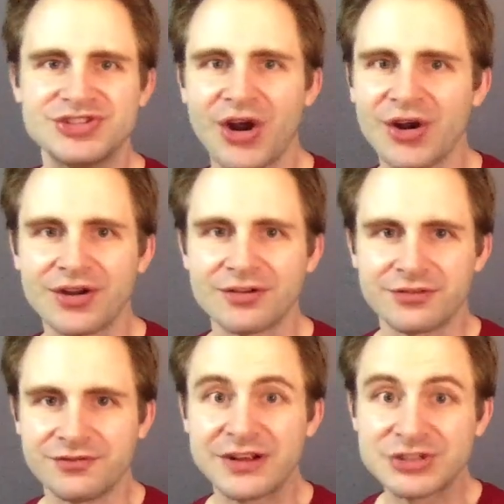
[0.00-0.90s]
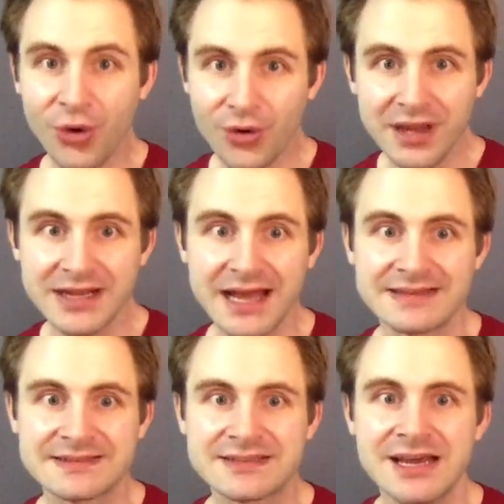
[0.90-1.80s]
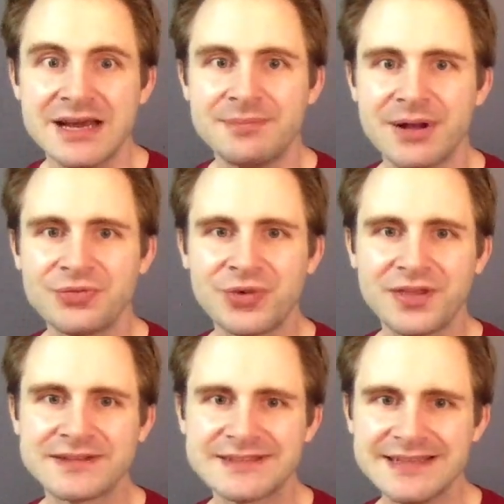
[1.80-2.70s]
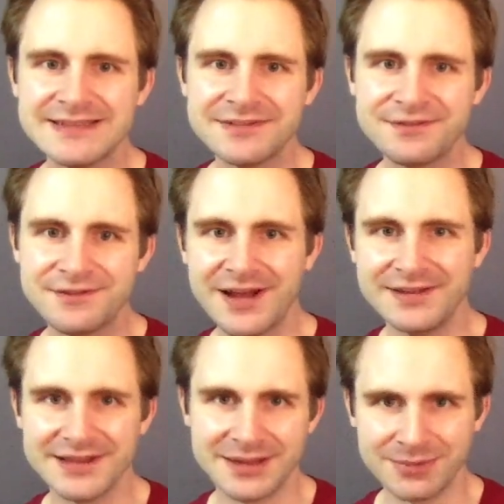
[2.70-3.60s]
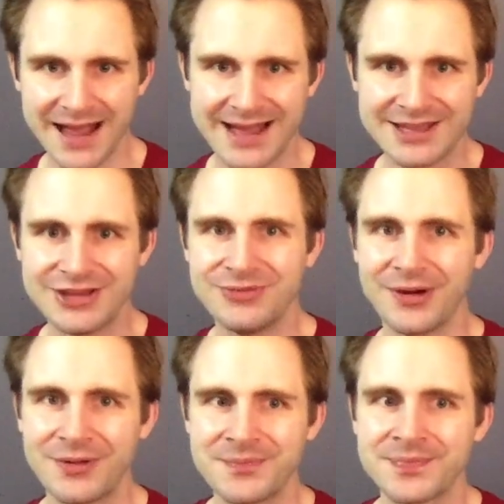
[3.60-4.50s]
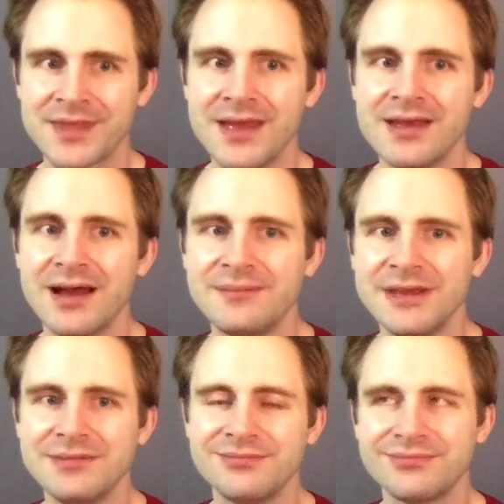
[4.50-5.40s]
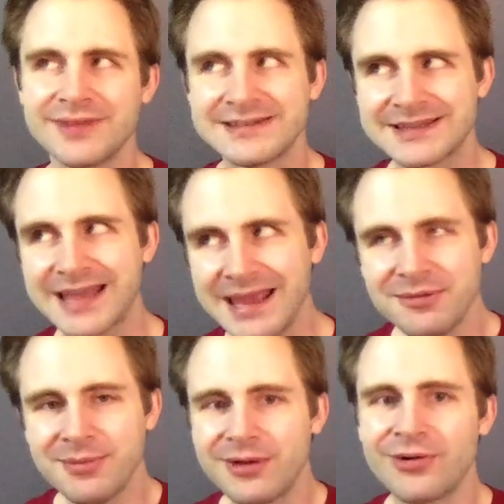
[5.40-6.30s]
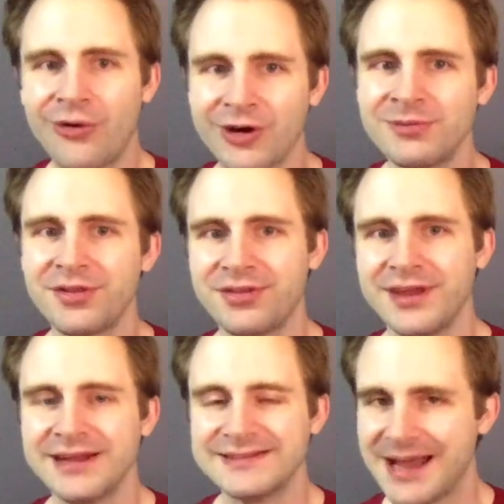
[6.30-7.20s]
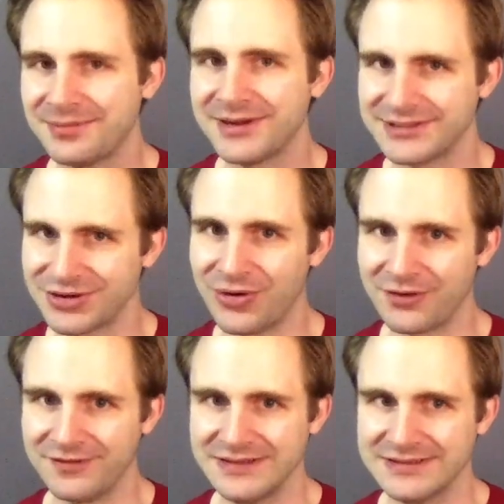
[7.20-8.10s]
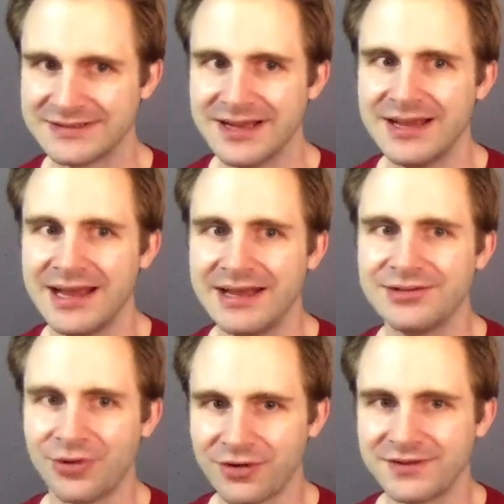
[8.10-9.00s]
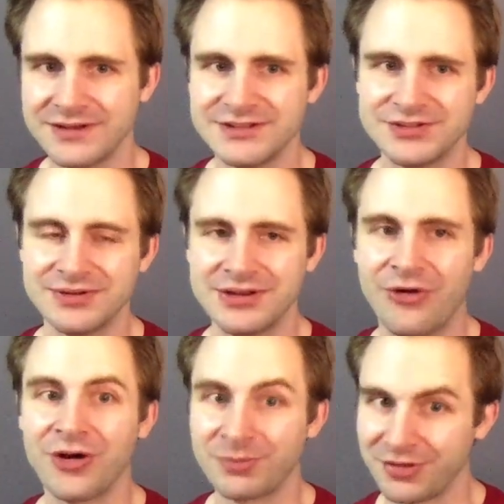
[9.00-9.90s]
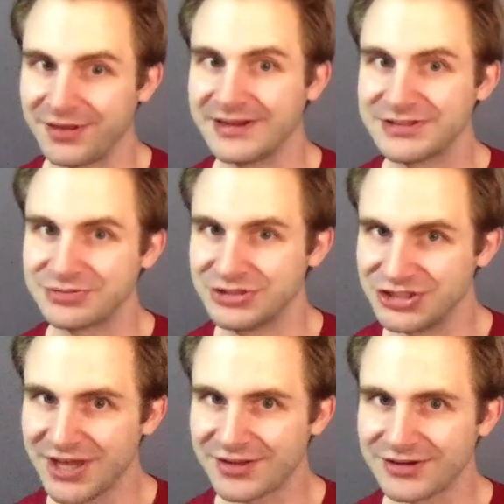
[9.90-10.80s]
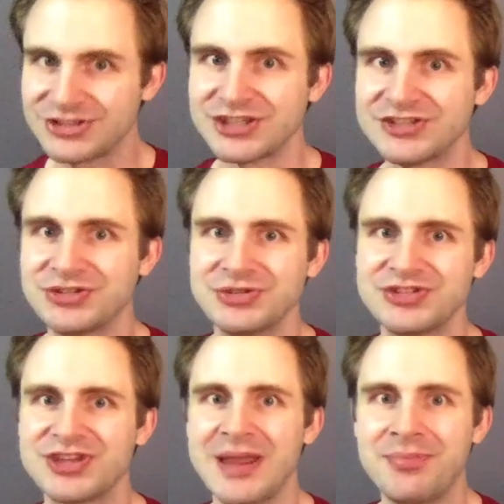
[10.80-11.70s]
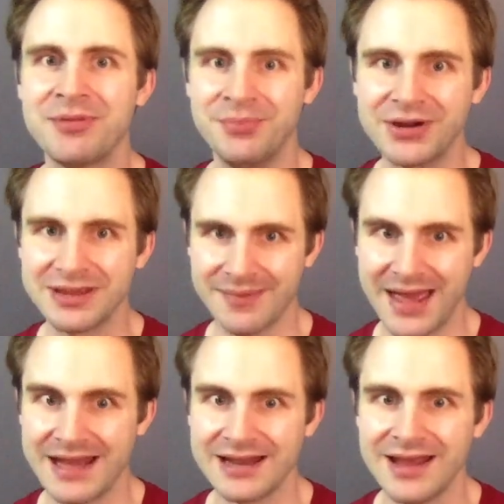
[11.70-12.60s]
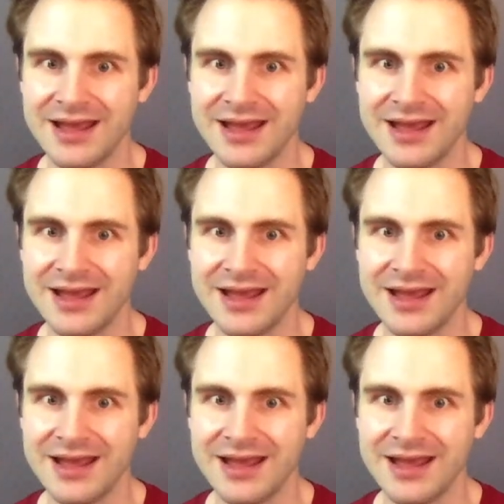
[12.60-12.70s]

dark, Victorian-esque, but with a sense of fun and a black humor. I mean, it's a game about horrible things happening to orphans, and orphans doing horrible things to each other just to escape the boogeyman.